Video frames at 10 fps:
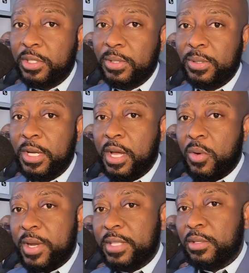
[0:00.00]
So
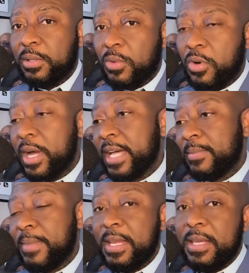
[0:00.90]
we need to grow
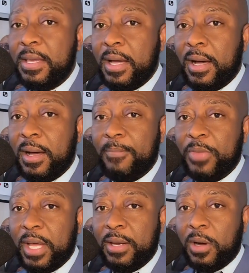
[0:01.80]
as many
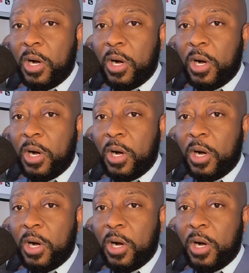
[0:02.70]
and